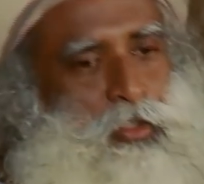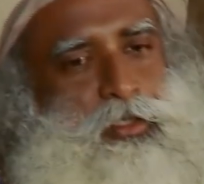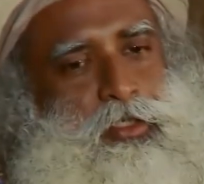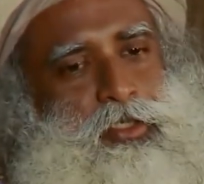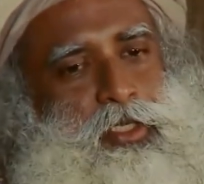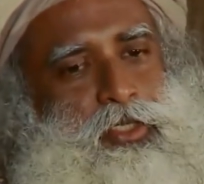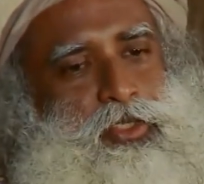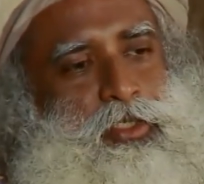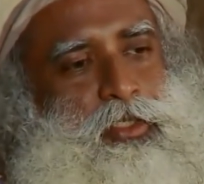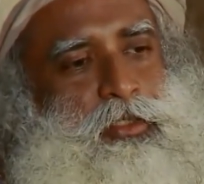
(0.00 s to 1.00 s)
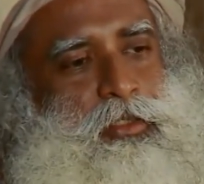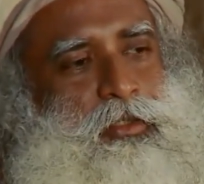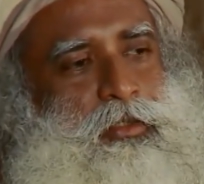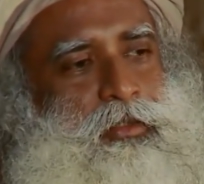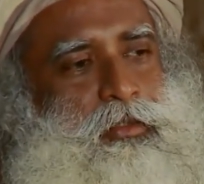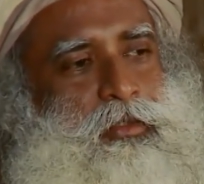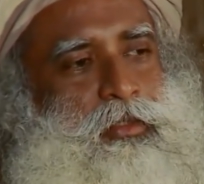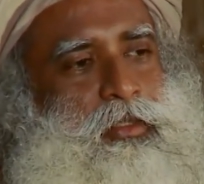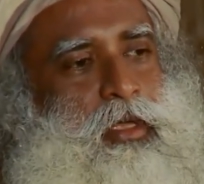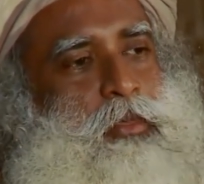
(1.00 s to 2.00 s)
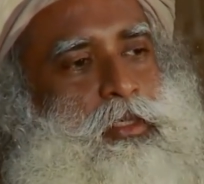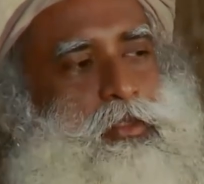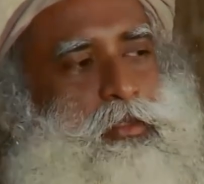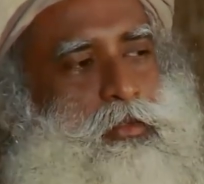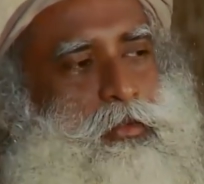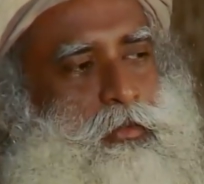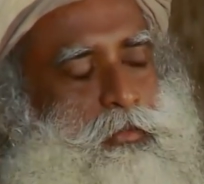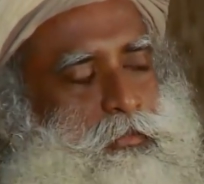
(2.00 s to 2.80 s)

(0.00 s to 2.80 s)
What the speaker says: Earth is considered tamas.